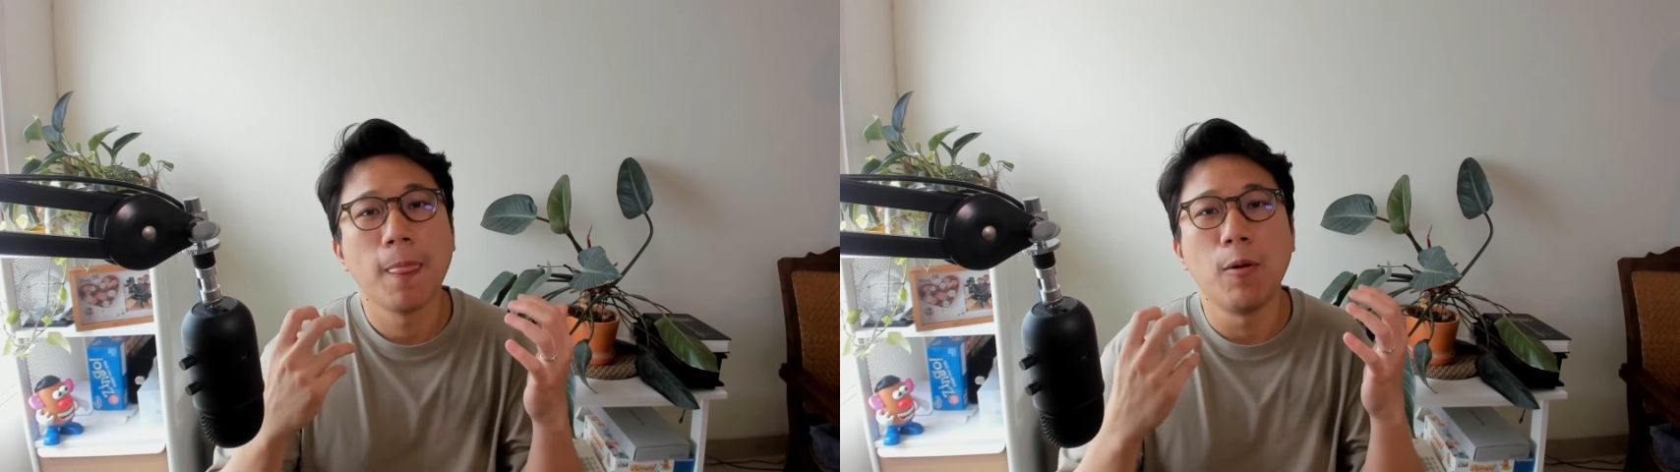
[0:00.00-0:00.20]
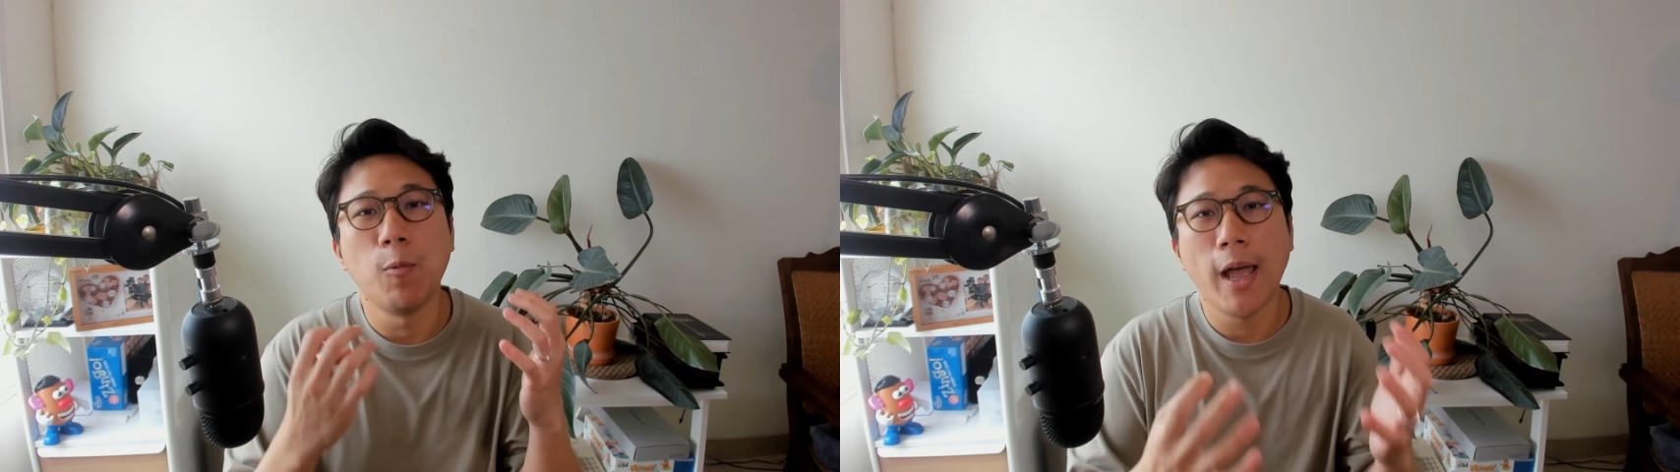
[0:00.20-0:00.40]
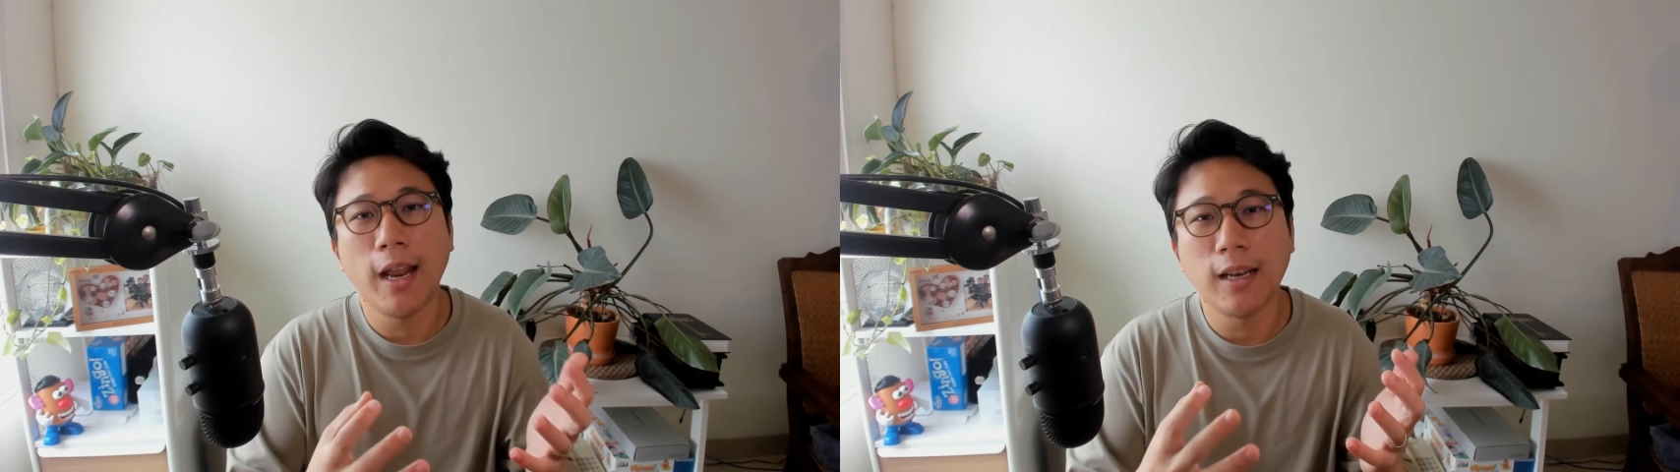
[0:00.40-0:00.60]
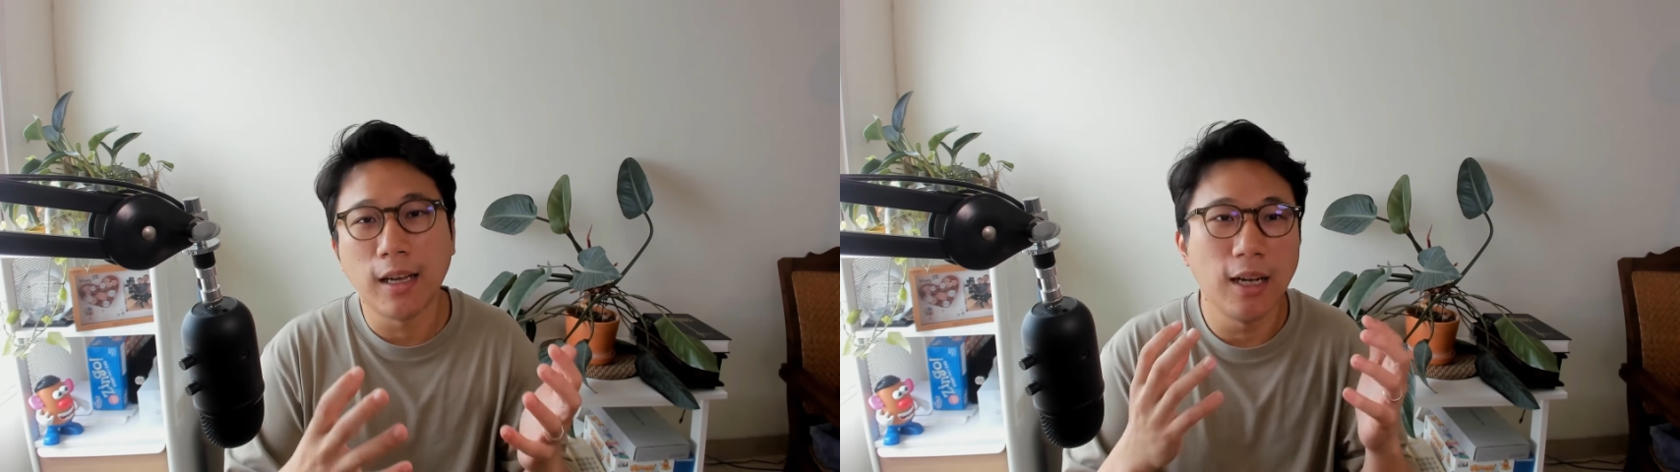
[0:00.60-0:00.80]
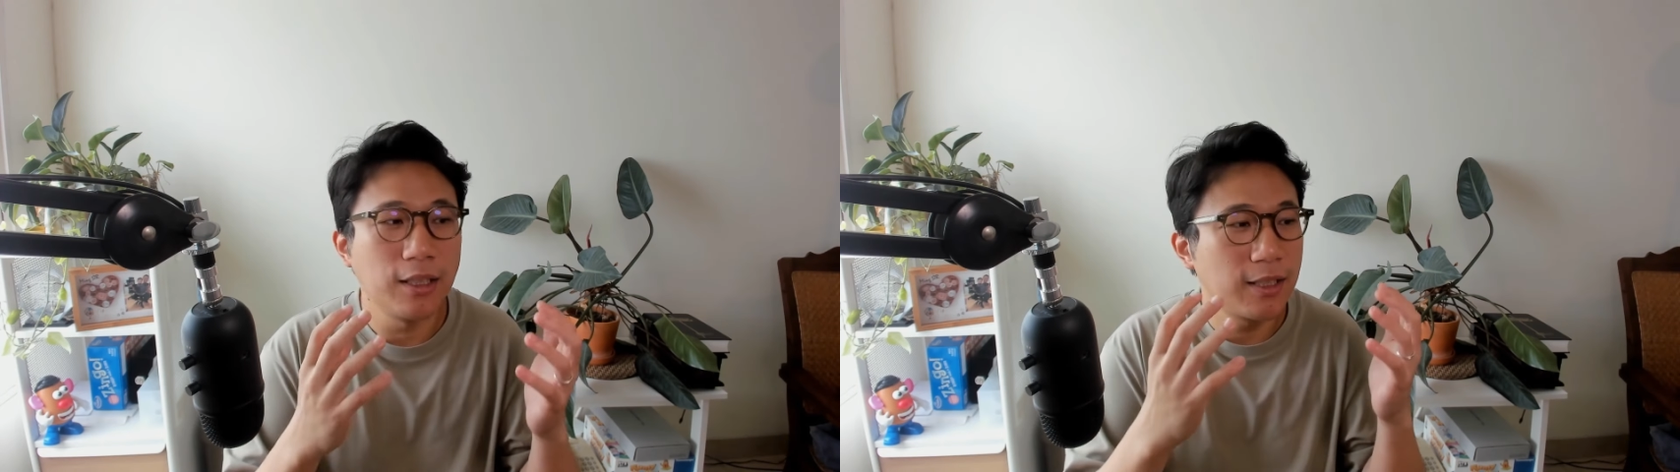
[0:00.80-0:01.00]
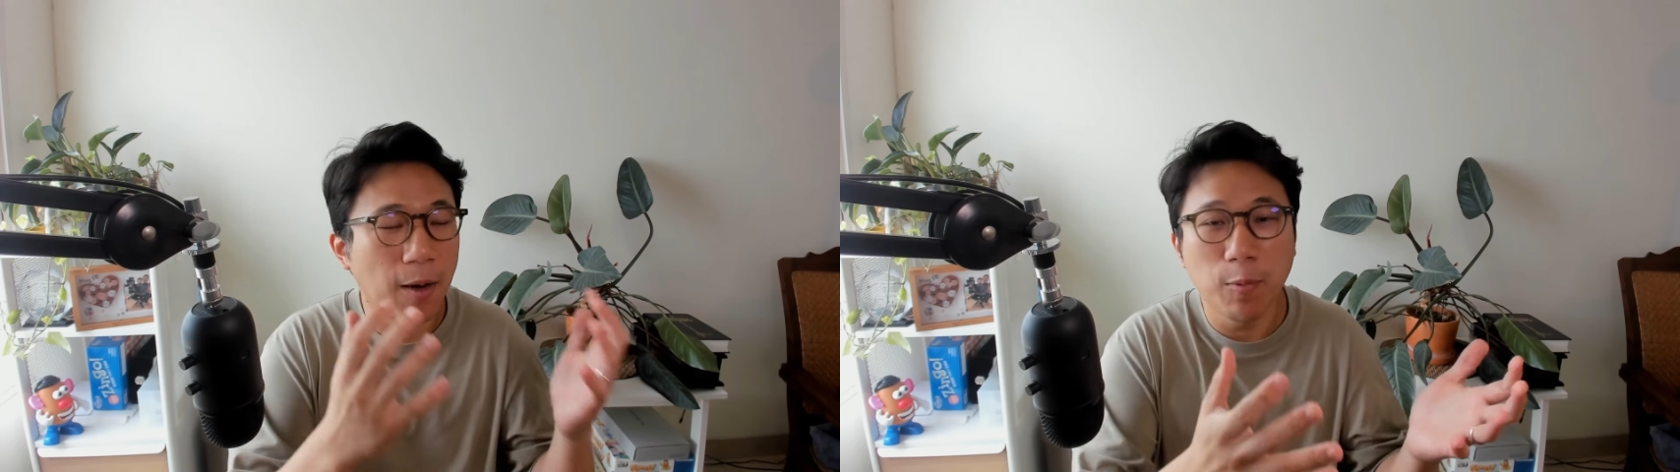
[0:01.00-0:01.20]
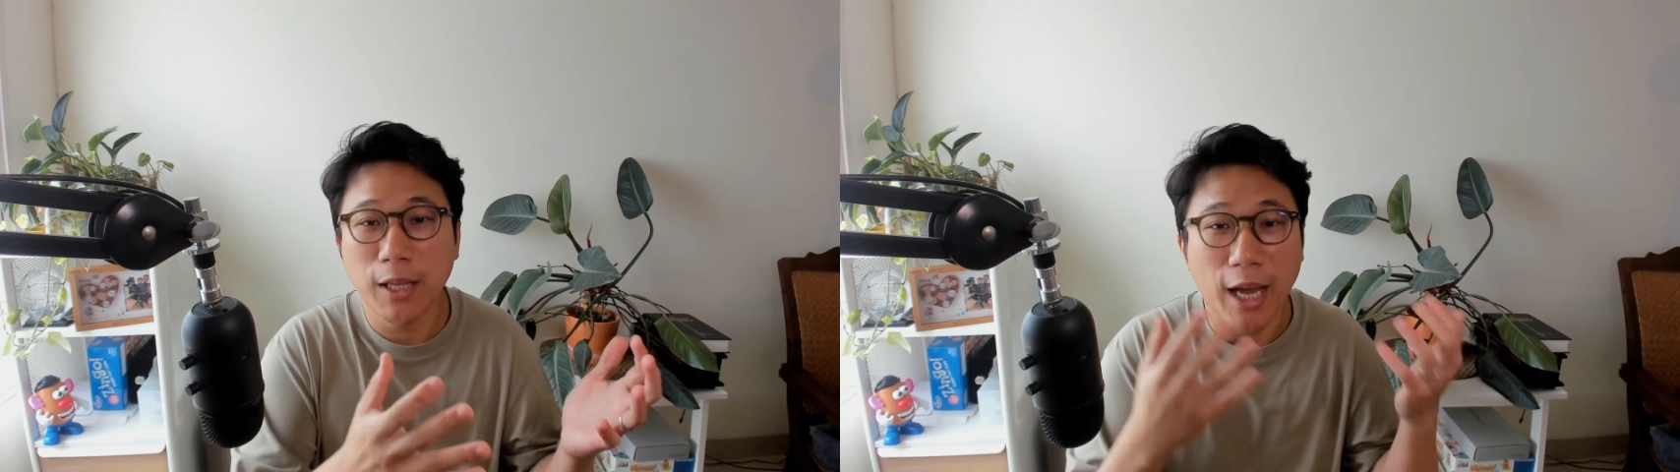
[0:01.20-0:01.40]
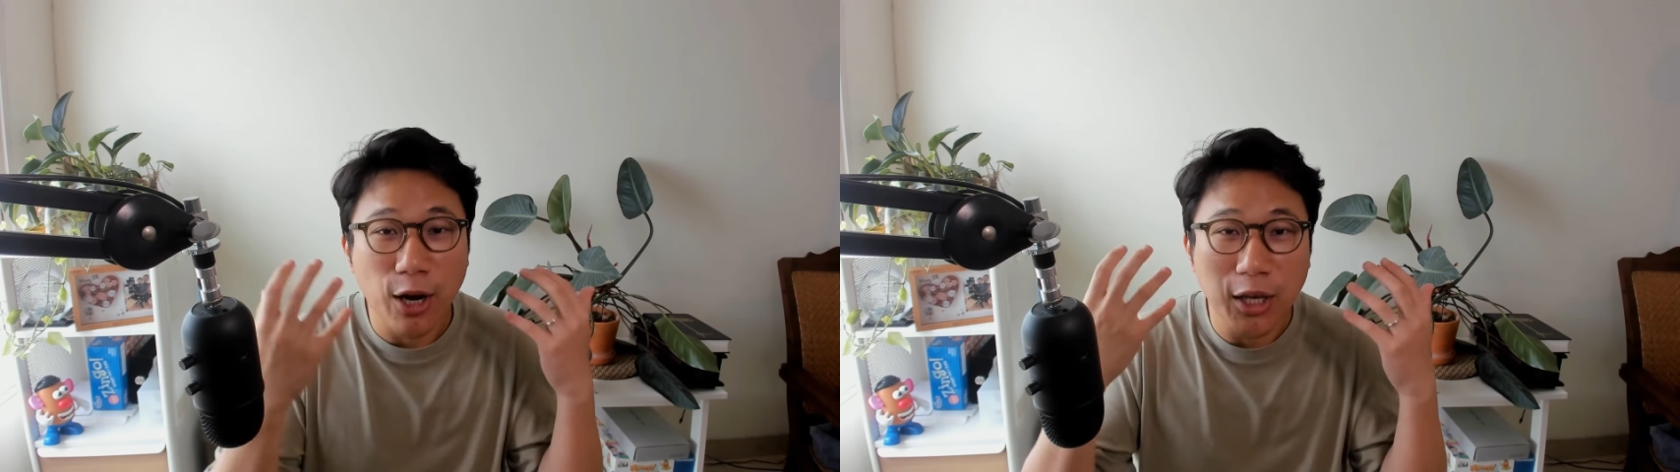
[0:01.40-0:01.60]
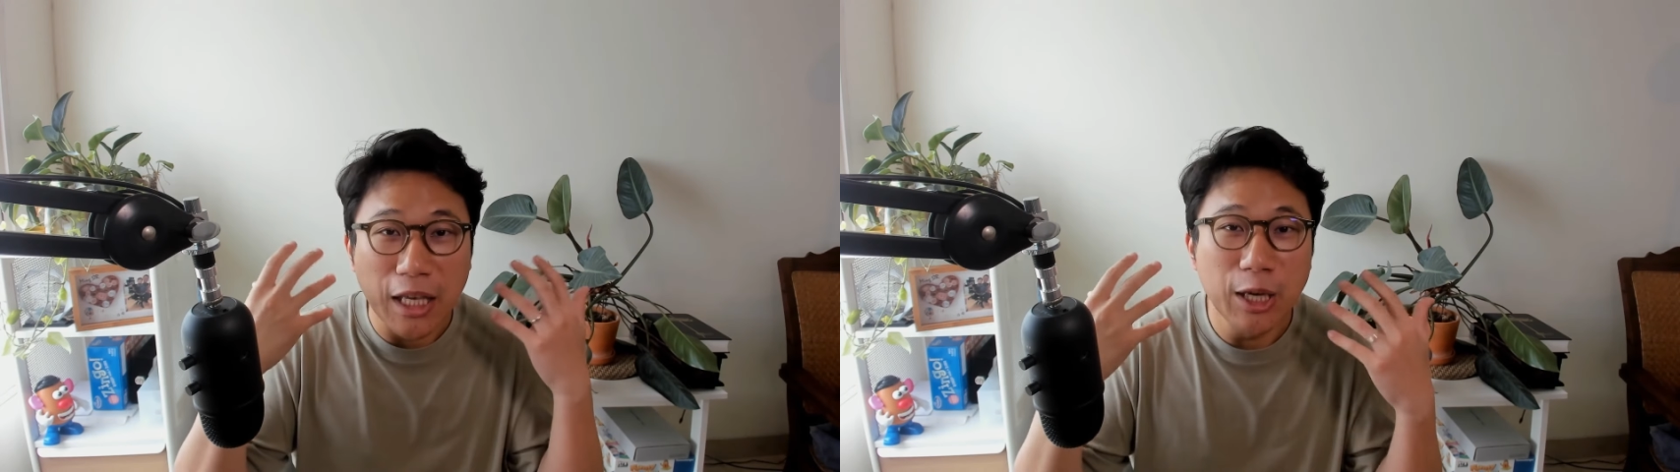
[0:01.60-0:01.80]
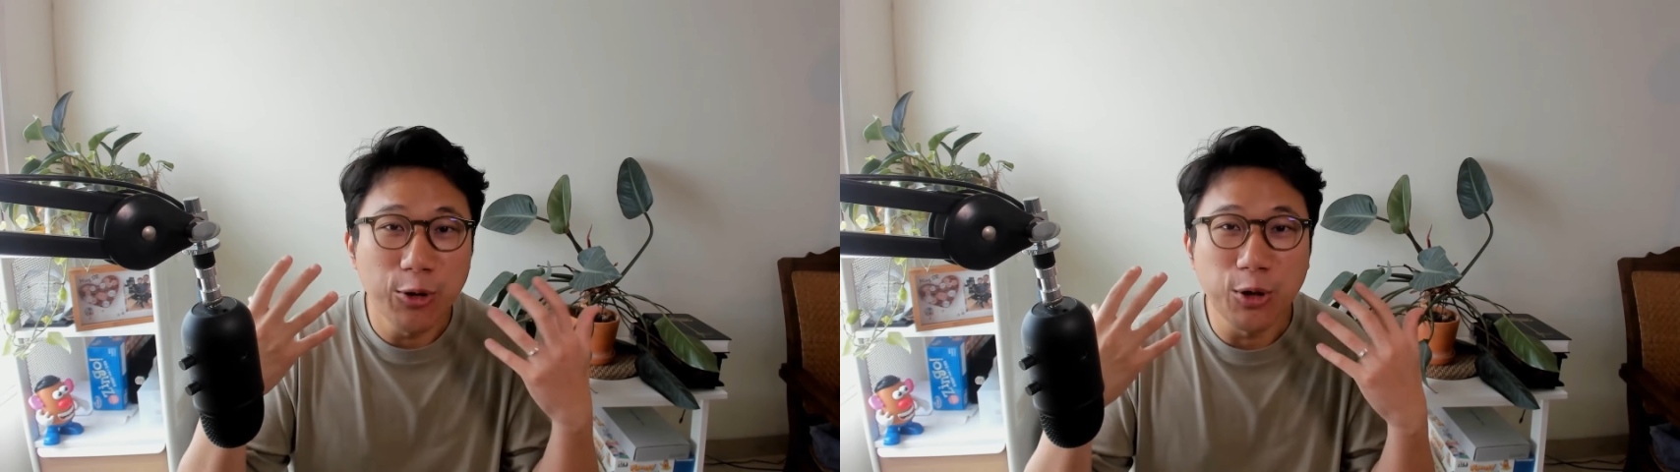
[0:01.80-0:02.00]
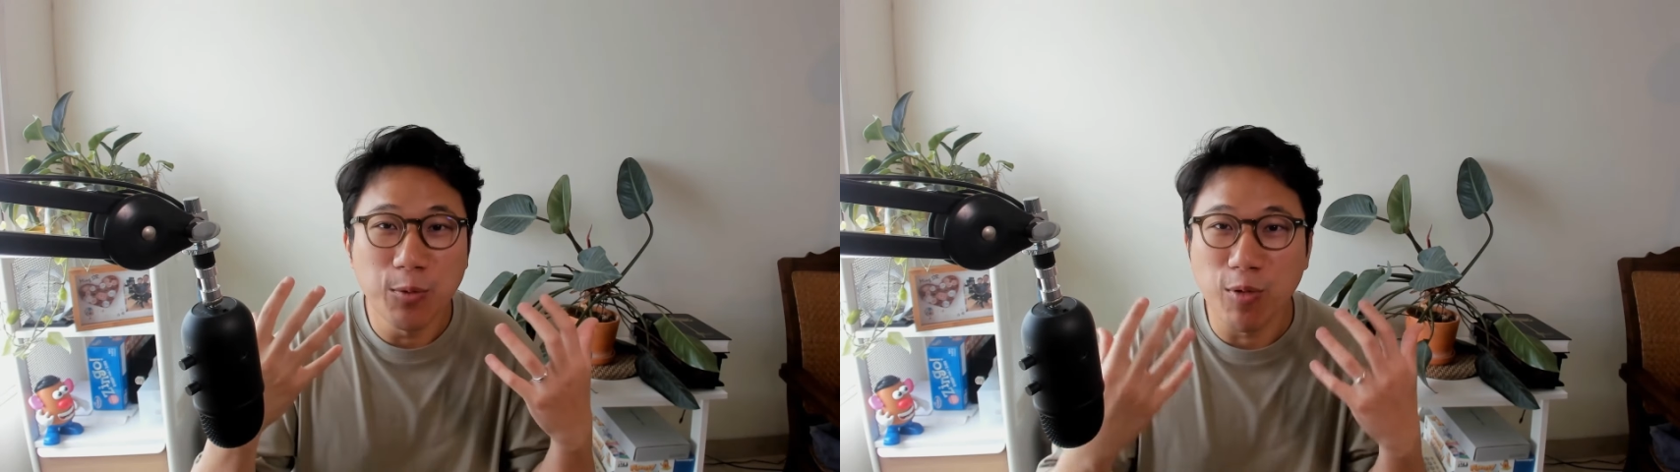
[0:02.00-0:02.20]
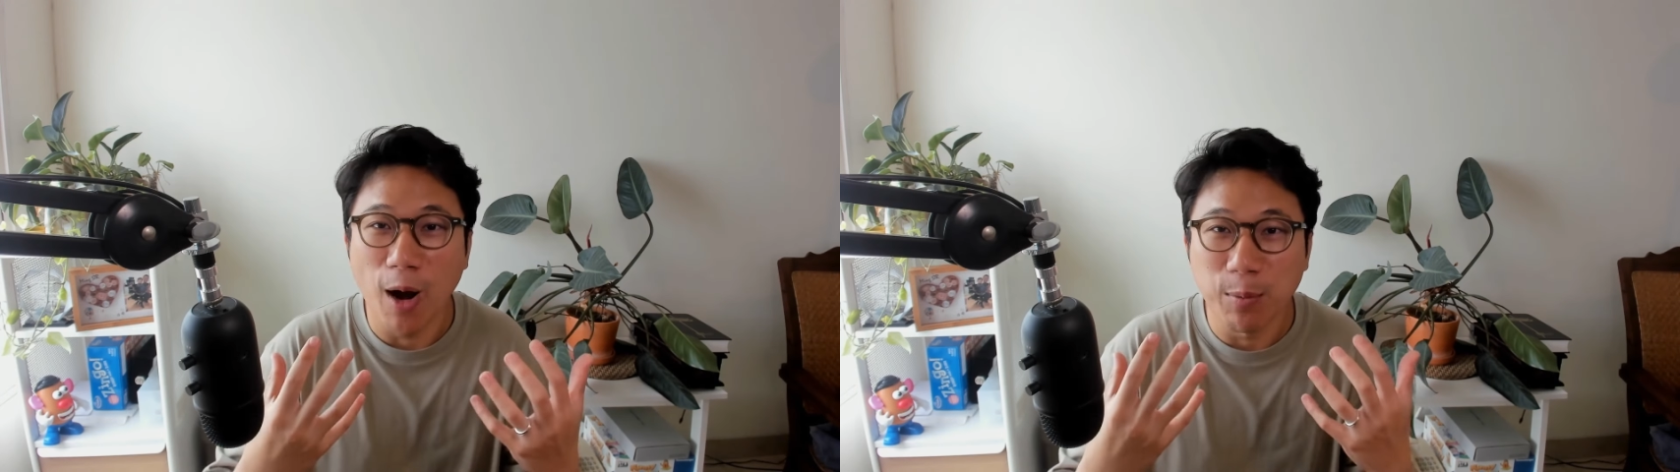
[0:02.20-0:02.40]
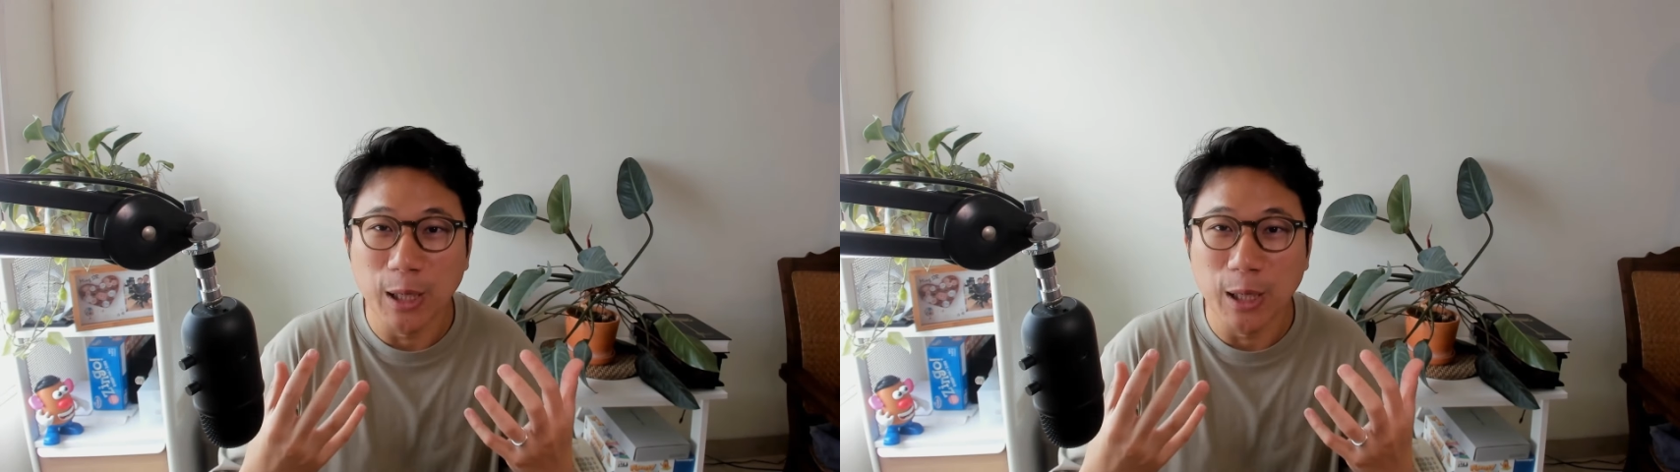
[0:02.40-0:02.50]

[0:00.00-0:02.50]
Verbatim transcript: When someone cannot hear you properly,